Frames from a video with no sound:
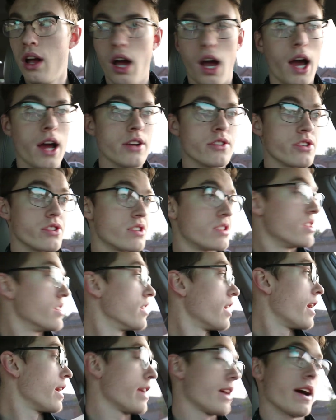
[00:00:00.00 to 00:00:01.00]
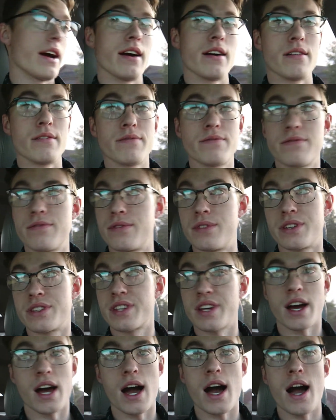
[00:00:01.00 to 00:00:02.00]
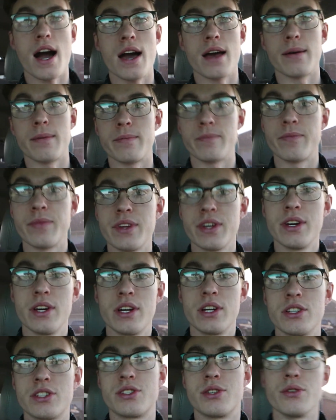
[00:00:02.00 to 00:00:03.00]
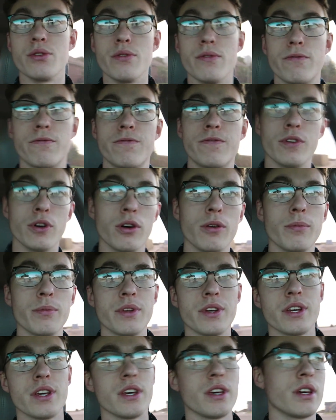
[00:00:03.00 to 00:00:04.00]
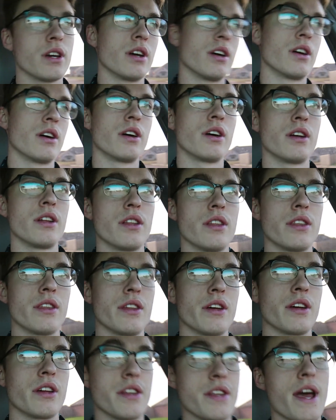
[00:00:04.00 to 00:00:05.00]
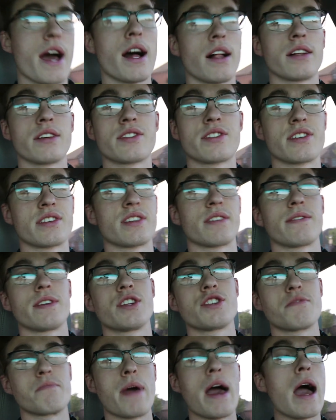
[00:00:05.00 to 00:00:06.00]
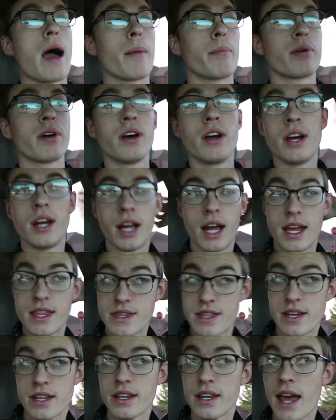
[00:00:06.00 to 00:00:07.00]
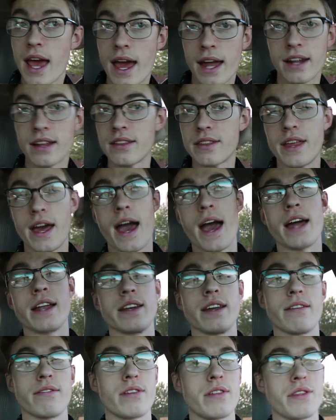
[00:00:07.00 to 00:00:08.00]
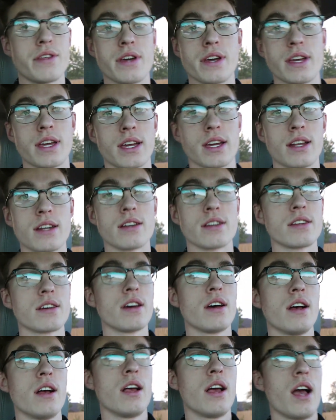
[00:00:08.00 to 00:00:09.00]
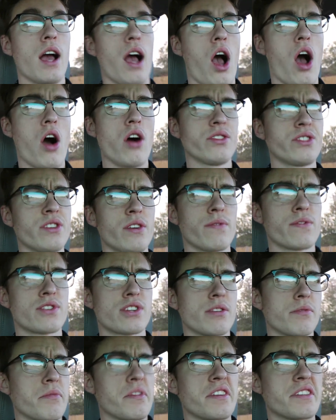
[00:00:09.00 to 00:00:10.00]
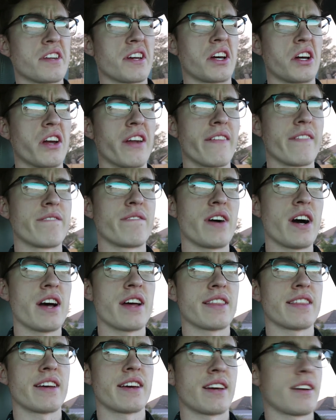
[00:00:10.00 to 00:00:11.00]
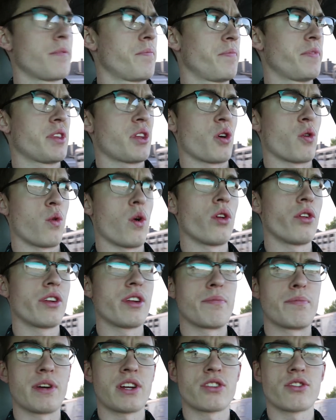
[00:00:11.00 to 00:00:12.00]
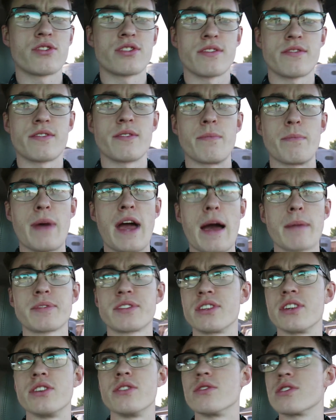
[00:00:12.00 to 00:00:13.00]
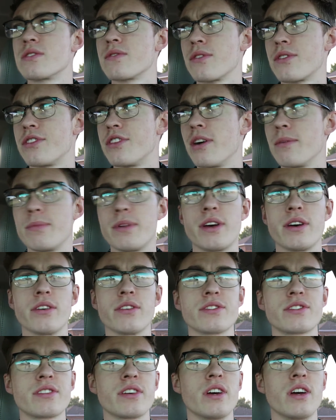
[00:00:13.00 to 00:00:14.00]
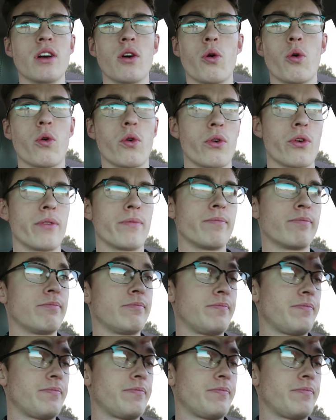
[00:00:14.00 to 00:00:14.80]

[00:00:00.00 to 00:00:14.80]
I just did not have the time to film the analysis of each map and then edit that and everything. And also, for some reason, I couldn't find like quality pictures of the maps to use for thumbnails, or